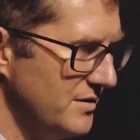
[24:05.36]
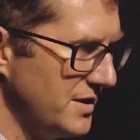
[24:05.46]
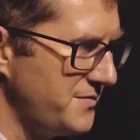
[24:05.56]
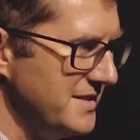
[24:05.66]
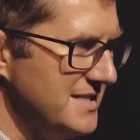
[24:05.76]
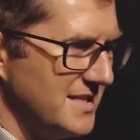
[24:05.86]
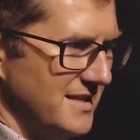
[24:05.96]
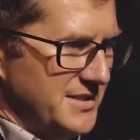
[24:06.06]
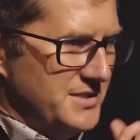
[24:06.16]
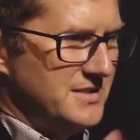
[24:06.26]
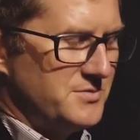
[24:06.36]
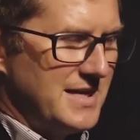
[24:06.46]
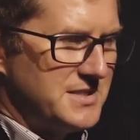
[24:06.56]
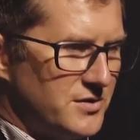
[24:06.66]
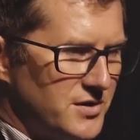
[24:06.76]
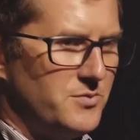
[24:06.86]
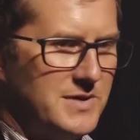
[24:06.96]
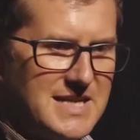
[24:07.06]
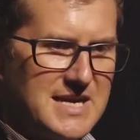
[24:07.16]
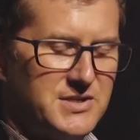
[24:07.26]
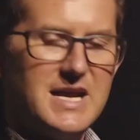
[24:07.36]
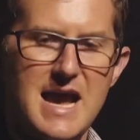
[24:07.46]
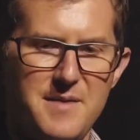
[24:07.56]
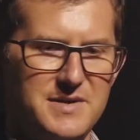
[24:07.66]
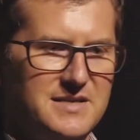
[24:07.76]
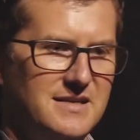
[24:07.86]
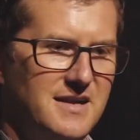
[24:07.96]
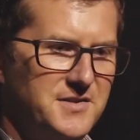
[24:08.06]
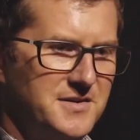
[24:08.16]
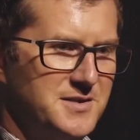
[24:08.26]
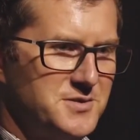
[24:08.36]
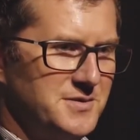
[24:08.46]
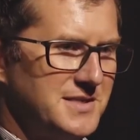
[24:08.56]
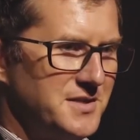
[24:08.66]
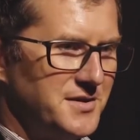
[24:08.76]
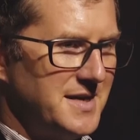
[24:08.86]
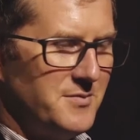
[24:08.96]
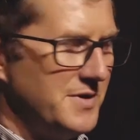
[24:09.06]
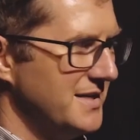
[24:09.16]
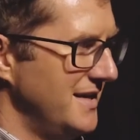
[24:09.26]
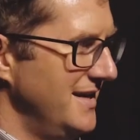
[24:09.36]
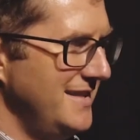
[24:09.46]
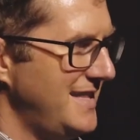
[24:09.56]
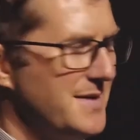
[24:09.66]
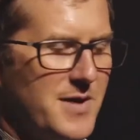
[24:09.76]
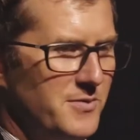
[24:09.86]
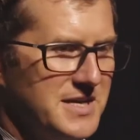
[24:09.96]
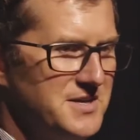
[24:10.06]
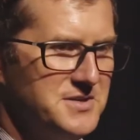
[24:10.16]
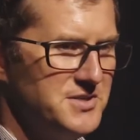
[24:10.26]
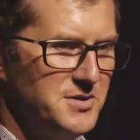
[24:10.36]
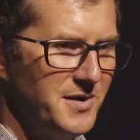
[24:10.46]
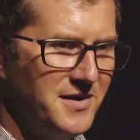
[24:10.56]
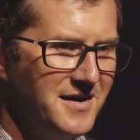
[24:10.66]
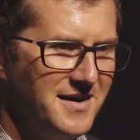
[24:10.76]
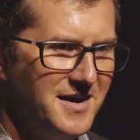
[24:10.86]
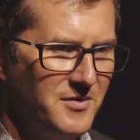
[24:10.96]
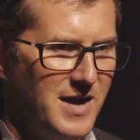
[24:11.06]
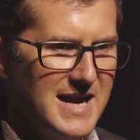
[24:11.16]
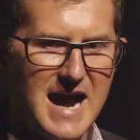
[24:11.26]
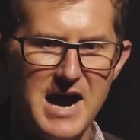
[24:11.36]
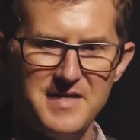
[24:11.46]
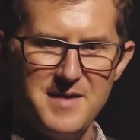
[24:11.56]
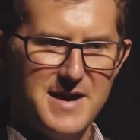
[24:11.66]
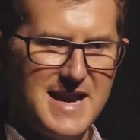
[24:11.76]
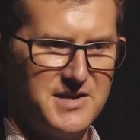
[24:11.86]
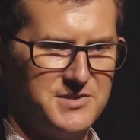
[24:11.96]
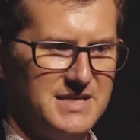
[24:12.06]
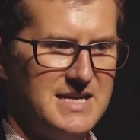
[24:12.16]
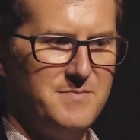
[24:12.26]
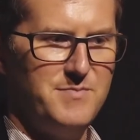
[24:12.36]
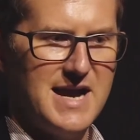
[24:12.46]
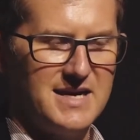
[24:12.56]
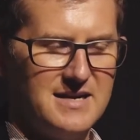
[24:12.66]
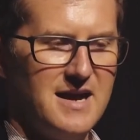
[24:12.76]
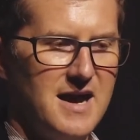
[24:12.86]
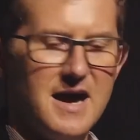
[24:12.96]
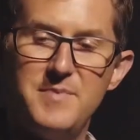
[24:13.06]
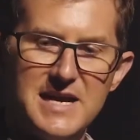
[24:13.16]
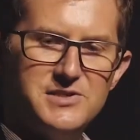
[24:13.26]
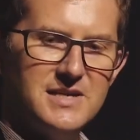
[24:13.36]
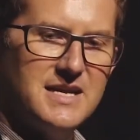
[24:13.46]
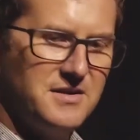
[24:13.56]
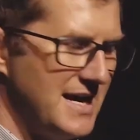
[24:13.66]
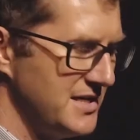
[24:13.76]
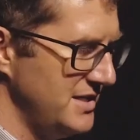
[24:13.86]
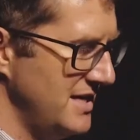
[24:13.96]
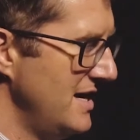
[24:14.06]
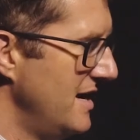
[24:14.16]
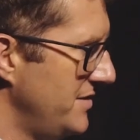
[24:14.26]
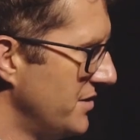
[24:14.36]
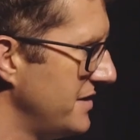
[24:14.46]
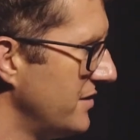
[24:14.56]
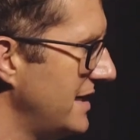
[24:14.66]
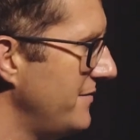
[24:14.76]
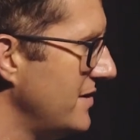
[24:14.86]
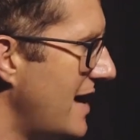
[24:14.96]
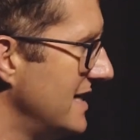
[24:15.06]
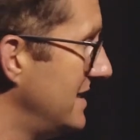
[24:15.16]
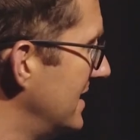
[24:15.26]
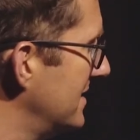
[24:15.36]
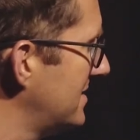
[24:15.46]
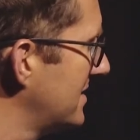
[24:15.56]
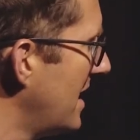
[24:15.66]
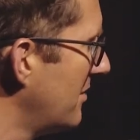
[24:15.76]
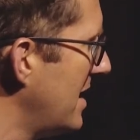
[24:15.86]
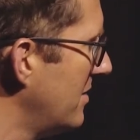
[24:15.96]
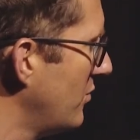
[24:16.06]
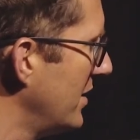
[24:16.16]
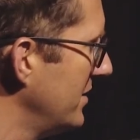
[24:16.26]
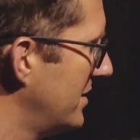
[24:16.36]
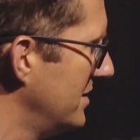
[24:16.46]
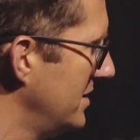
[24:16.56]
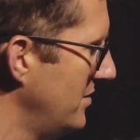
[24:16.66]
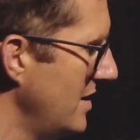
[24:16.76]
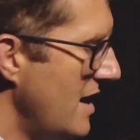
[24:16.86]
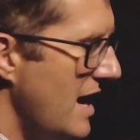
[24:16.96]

Look for these collisions, right? So look what's actually happened in other industries. Think about when you use Uber, right? How that might actually impact a patient interaction. They'll give you ideas around what you can do.